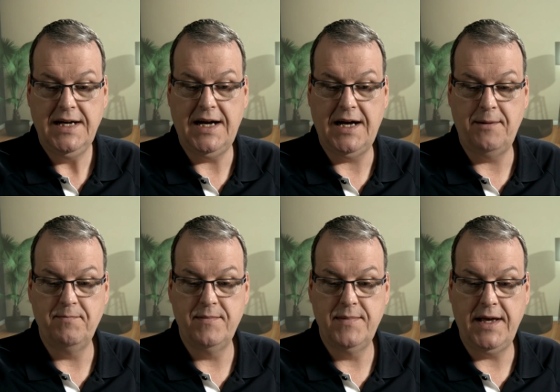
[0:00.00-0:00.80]

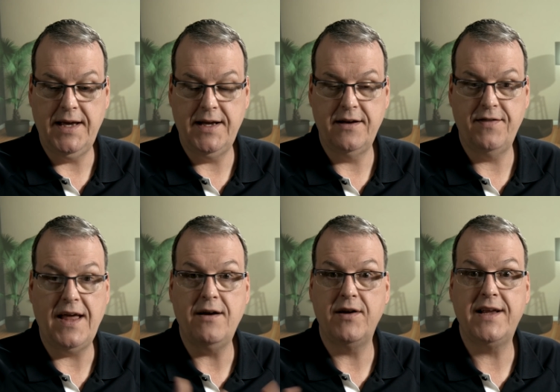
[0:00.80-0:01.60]
Um, and
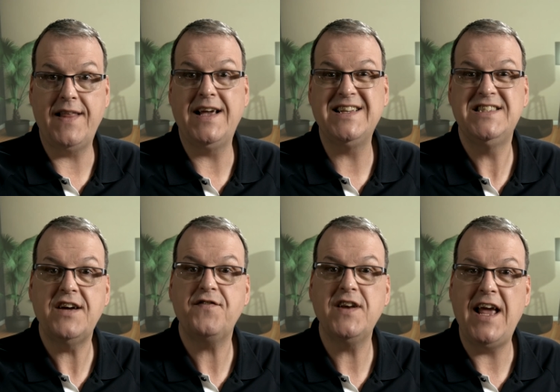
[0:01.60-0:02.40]
they are, they can
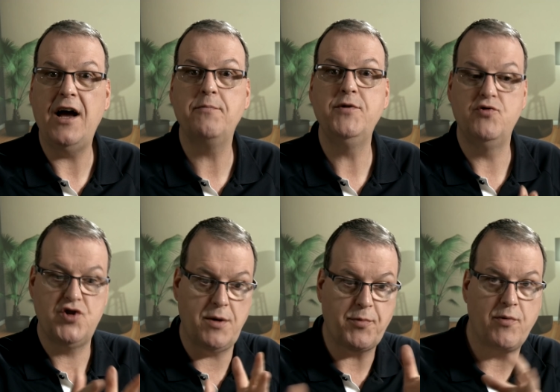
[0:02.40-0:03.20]
definitely help you
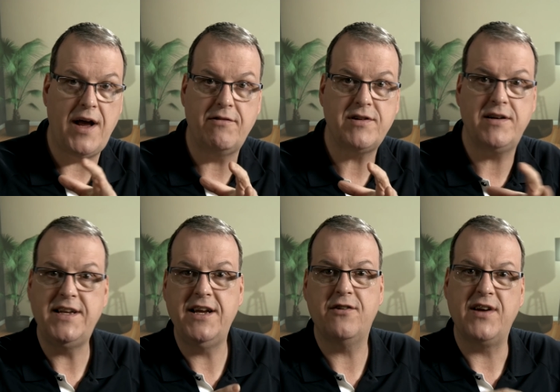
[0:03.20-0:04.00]
jump around on
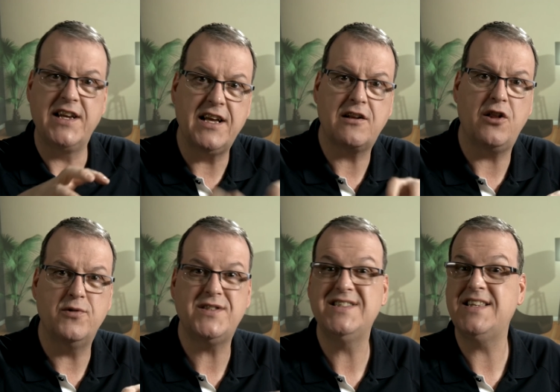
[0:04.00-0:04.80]
here and get
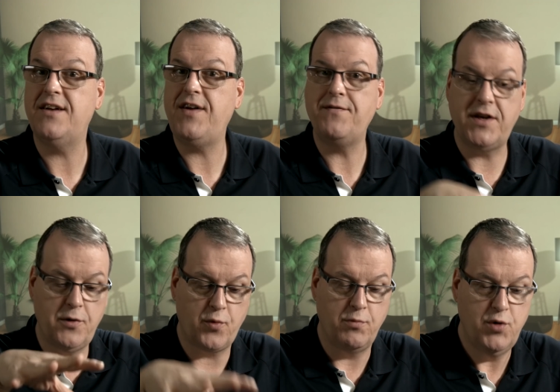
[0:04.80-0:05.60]
close instead of having
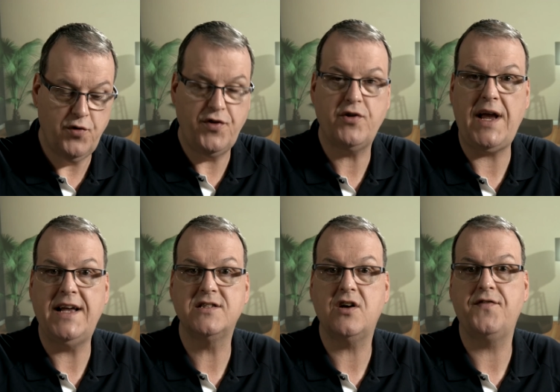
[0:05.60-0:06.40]
to remove your
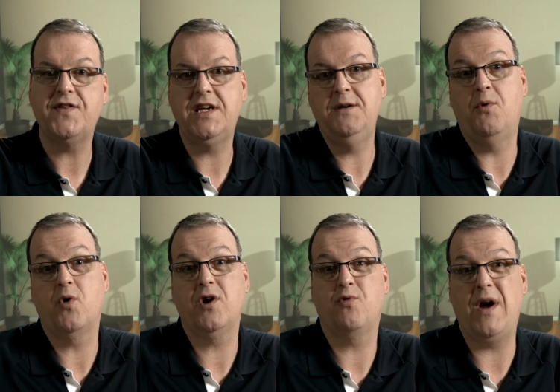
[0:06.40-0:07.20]
hands off the
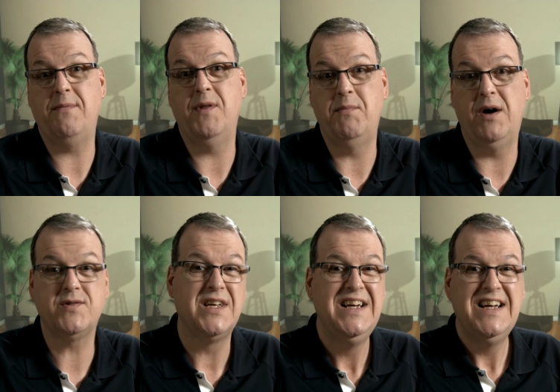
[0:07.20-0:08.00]
keyboard and grab the
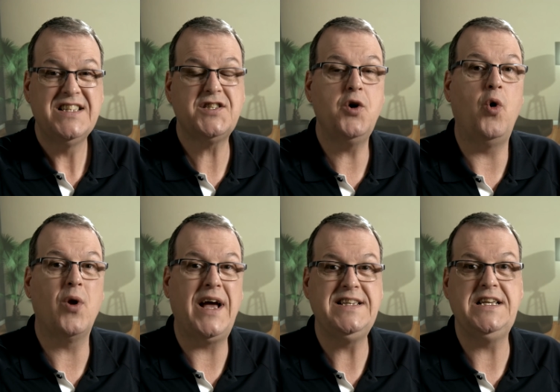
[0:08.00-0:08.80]
mouse. That's the
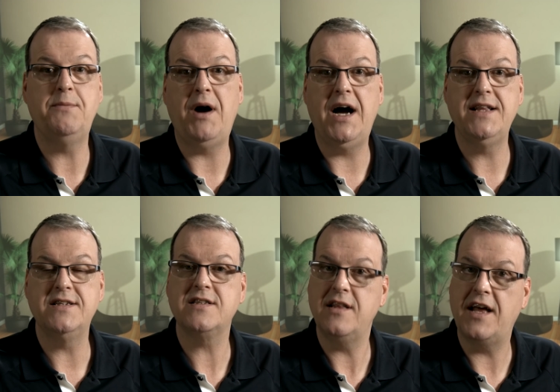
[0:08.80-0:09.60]
whole idea behind
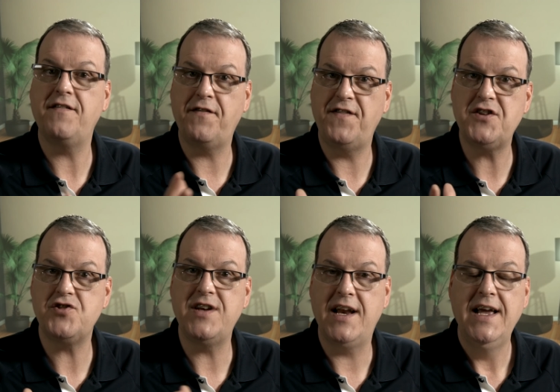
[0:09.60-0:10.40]
this. A lot of
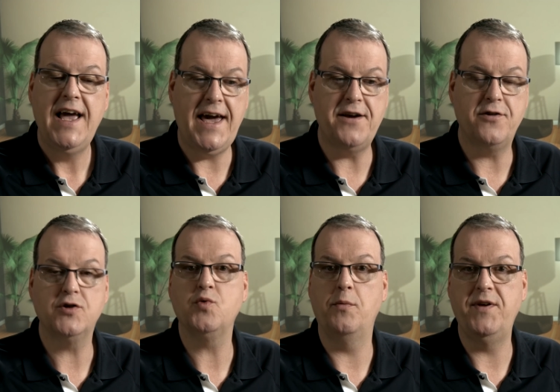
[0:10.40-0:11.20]
efficient
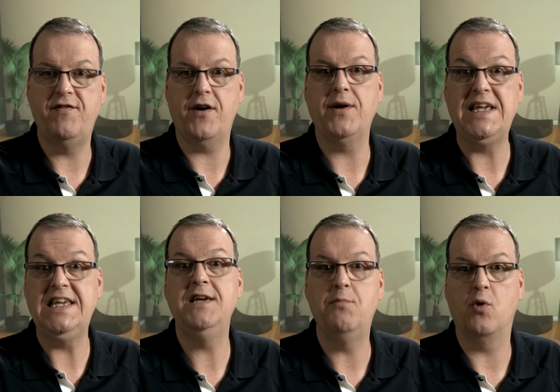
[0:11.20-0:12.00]
editors will be very
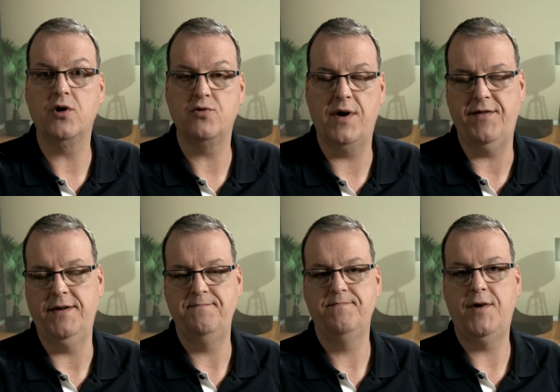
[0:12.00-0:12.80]
keyboard driven.
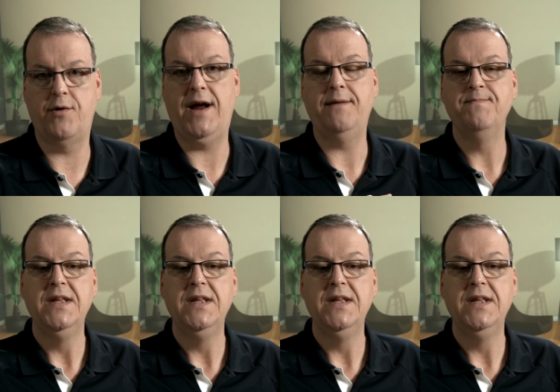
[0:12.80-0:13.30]
All right.